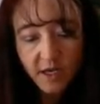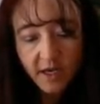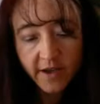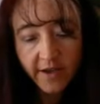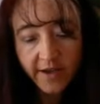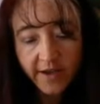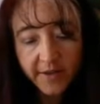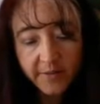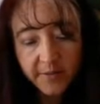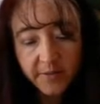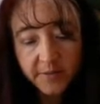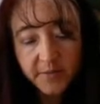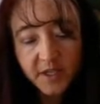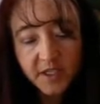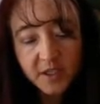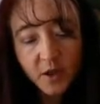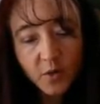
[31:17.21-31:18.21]
Um,
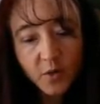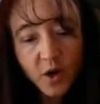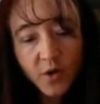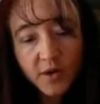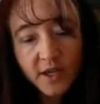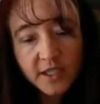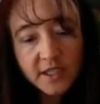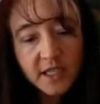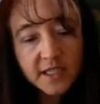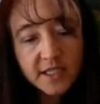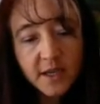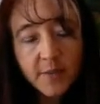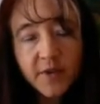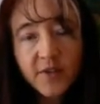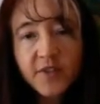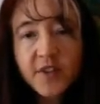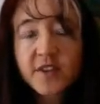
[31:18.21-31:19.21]
so notice that some
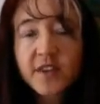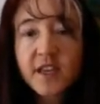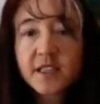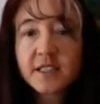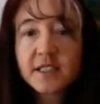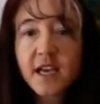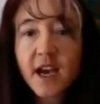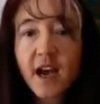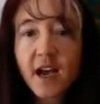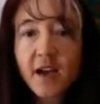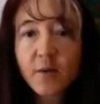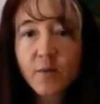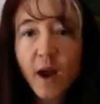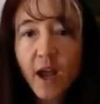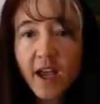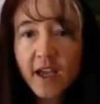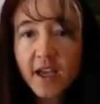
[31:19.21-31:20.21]
of the things that I
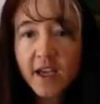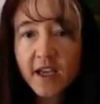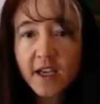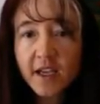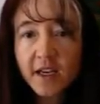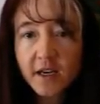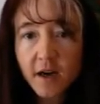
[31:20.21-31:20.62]
write in an